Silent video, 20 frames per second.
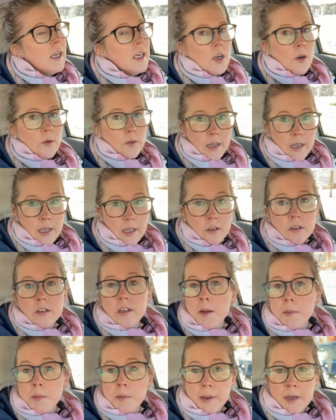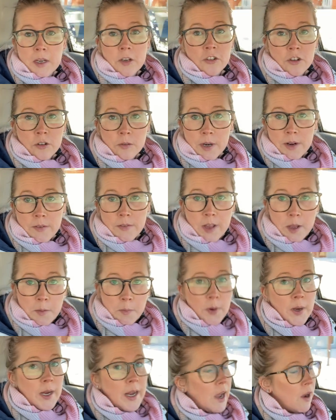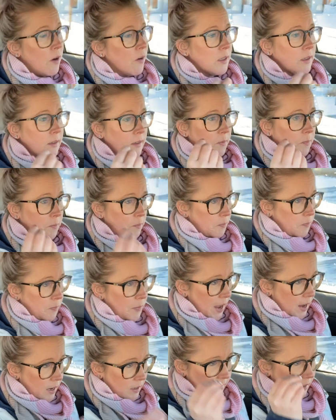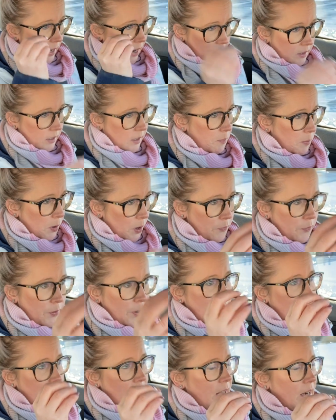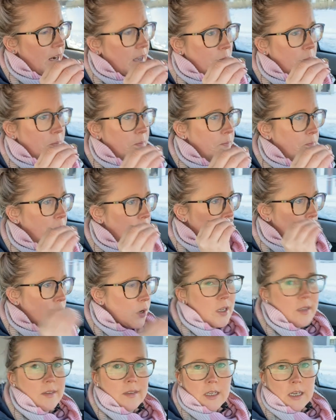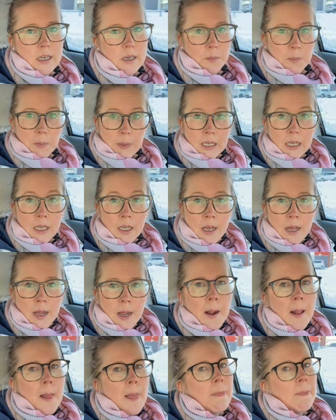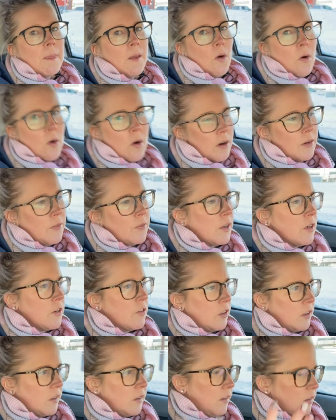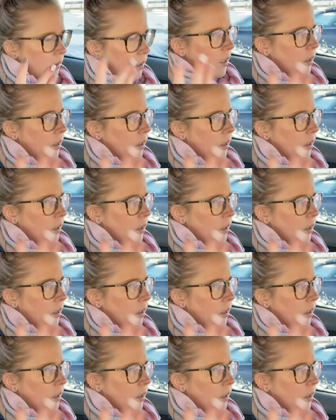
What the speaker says: taking their time and making sure whatever they bring out is exactly perfect and as good as it can be, or if they're just,